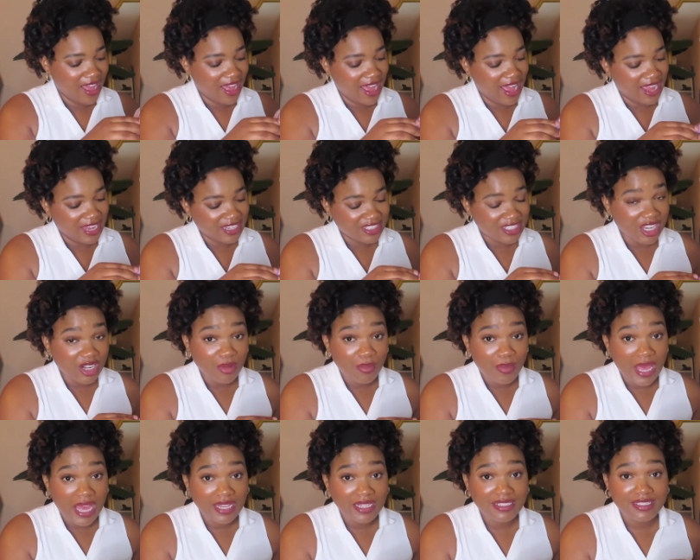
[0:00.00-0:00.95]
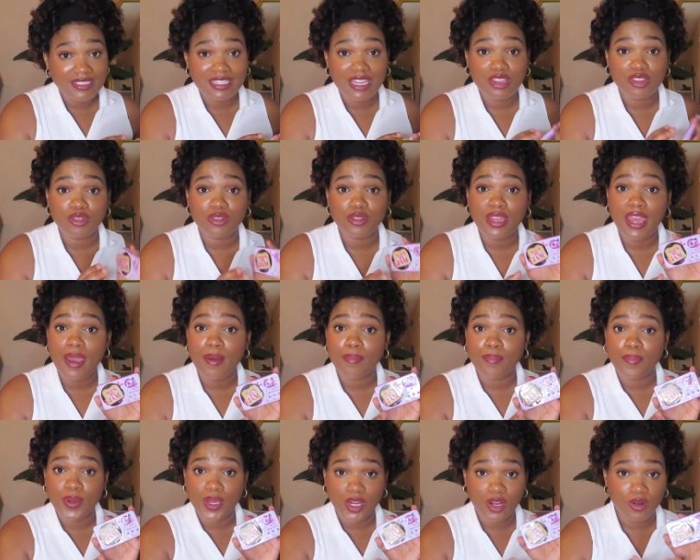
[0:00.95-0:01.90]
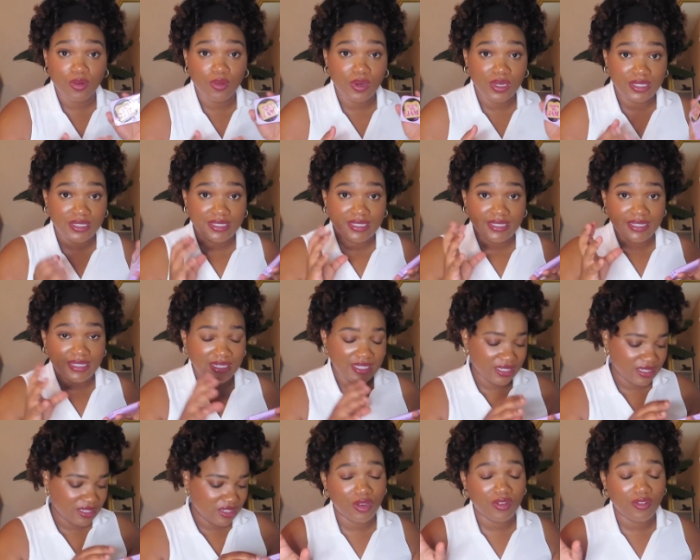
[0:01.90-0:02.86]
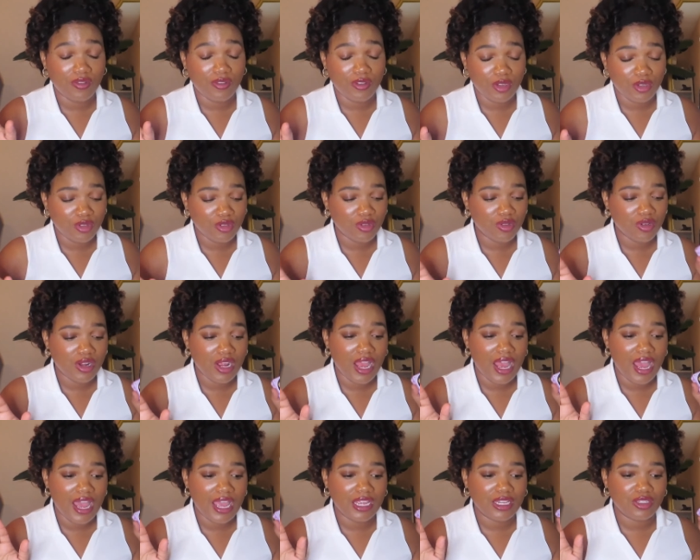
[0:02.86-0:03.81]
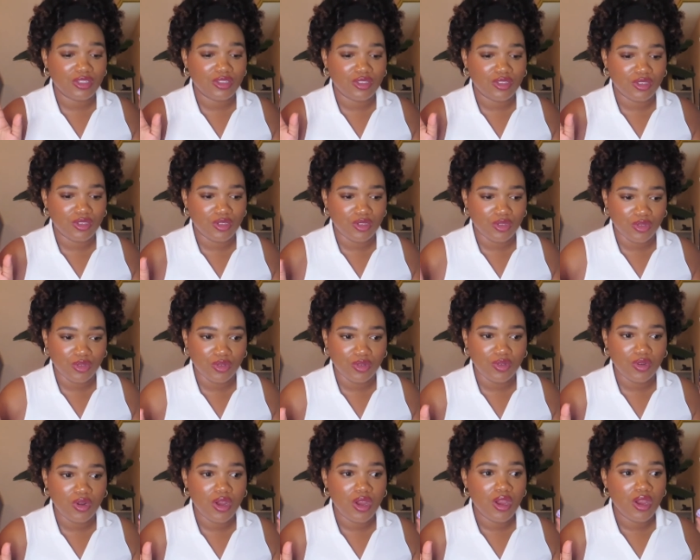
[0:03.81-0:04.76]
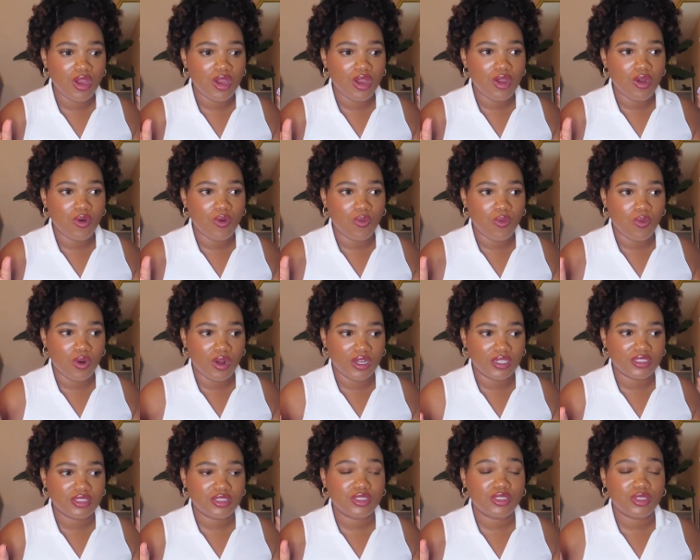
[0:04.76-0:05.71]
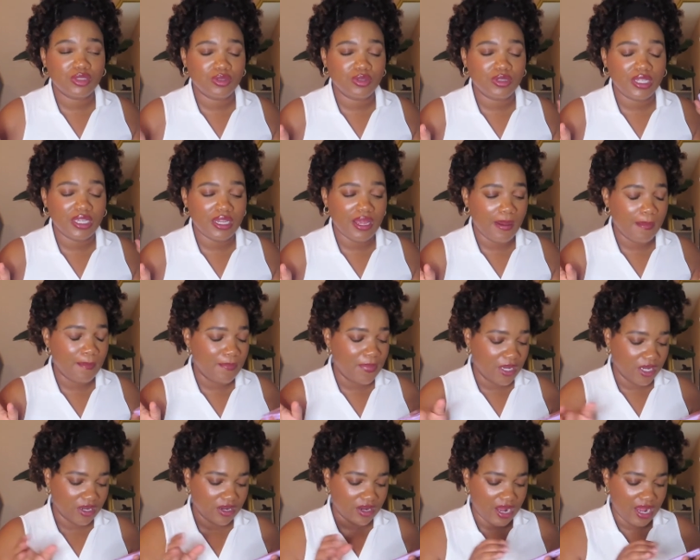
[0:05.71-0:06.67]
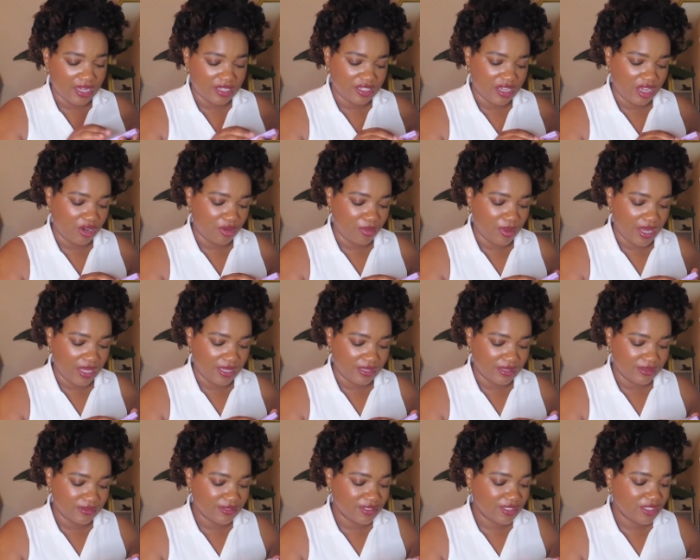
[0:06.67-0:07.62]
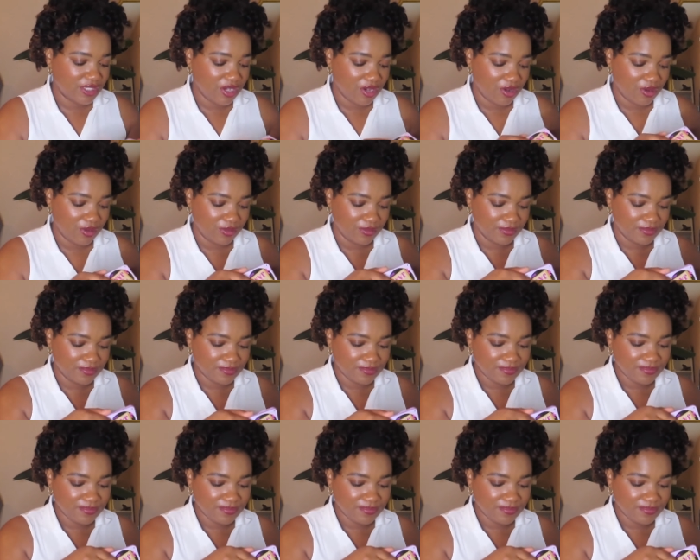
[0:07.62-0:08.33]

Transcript: eyeshadow palettes, and I know they have bigger ones than this. In the future, I do want to get a bigger eyeshadow palette. So,